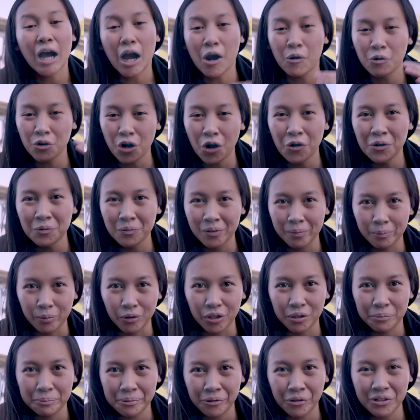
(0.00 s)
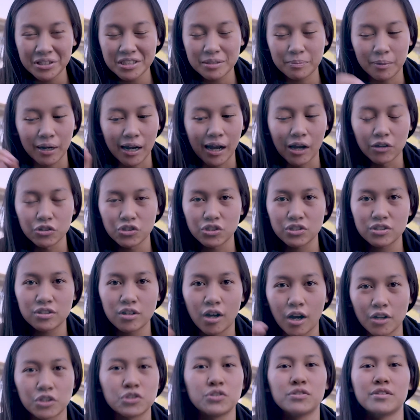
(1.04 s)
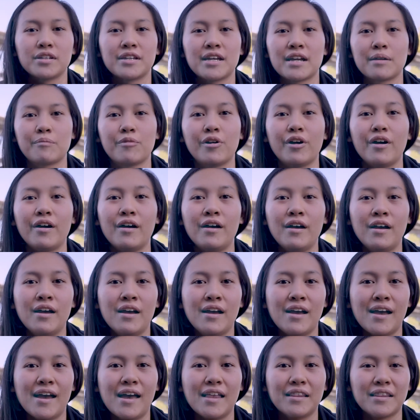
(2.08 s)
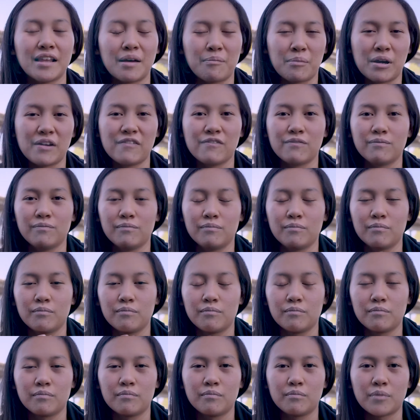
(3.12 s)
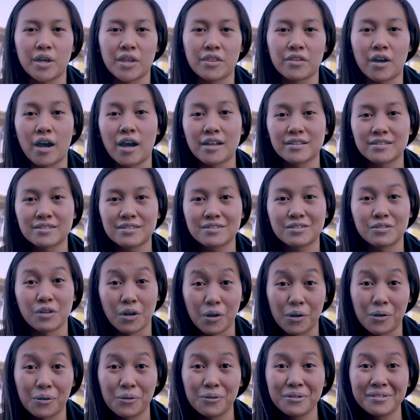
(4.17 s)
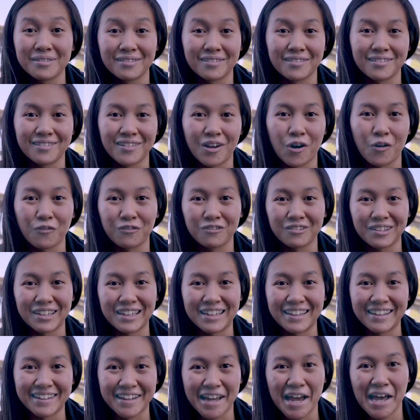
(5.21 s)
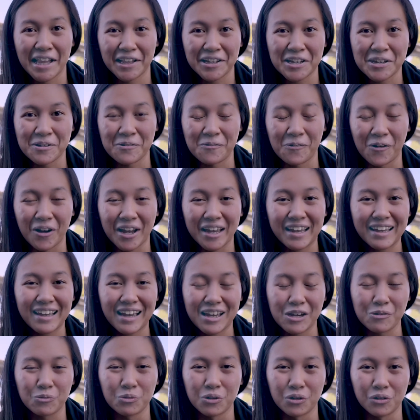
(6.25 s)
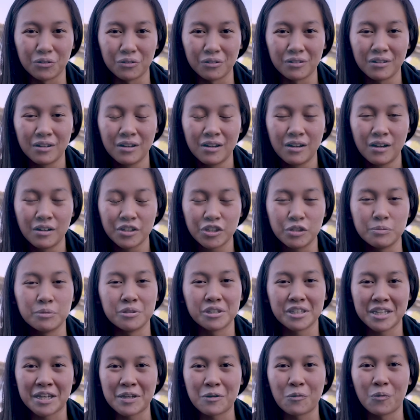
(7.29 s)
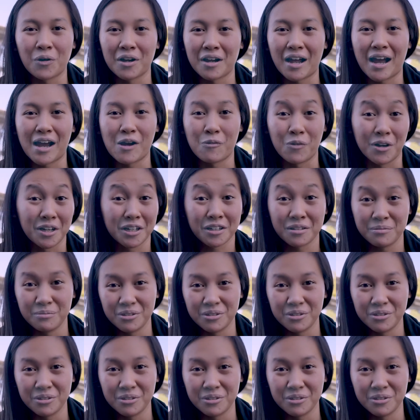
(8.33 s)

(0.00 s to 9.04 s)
will go in with bullet points, but I'll just talk to the camera and let my thoughts go, and hopefully in an elegant way, I will communicate what I want to